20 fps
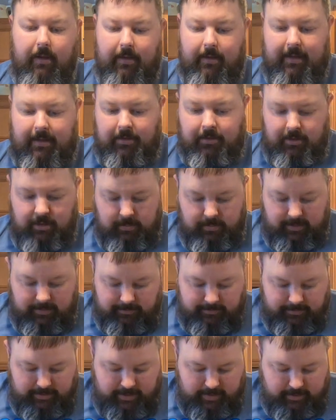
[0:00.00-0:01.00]
That's going to be
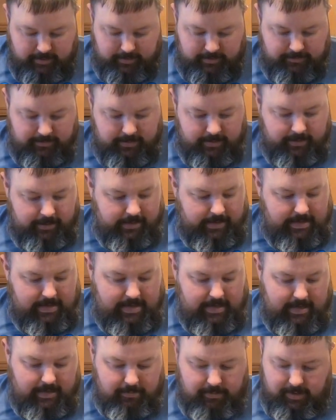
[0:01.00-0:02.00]
very, very
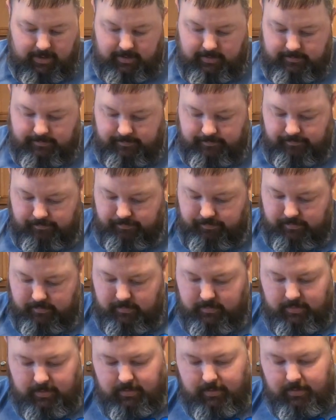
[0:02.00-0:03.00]
gamey.
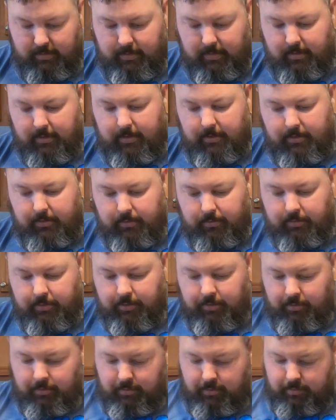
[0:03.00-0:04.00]
So what
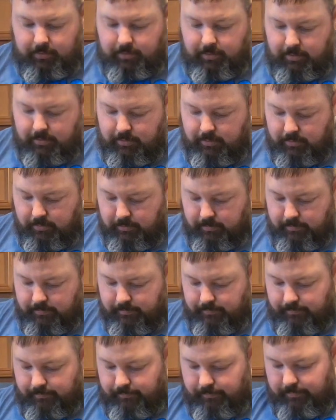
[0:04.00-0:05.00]
you're going to do
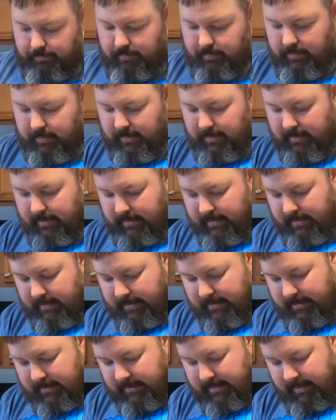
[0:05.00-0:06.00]

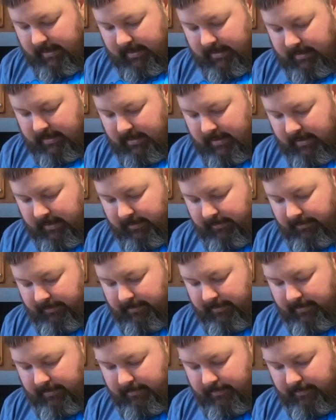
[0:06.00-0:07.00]
is take a knife